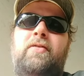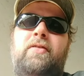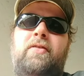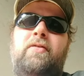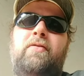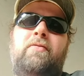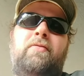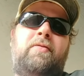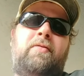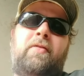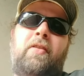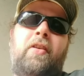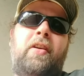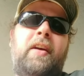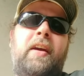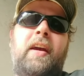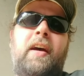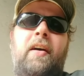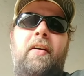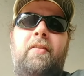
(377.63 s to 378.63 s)
do 30
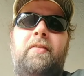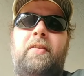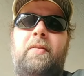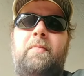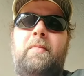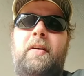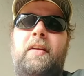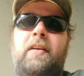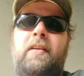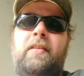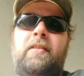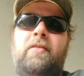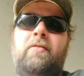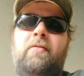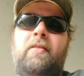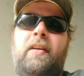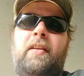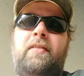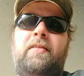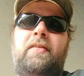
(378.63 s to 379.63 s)
gallons a minute, and you
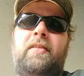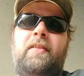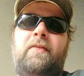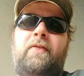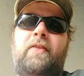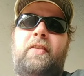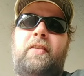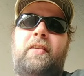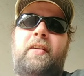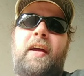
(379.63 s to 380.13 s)
let it sit for